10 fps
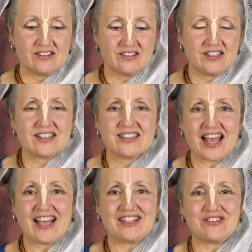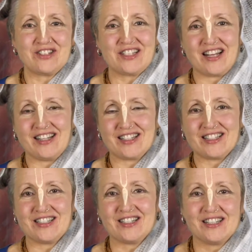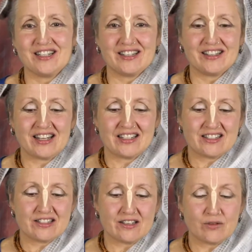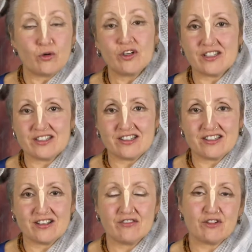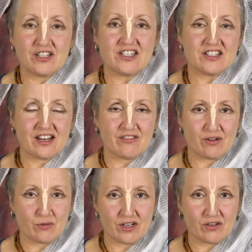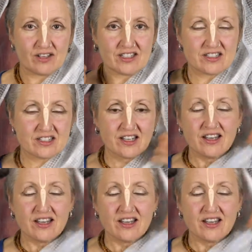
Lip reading: the exact result that is warranted for each and every one of us.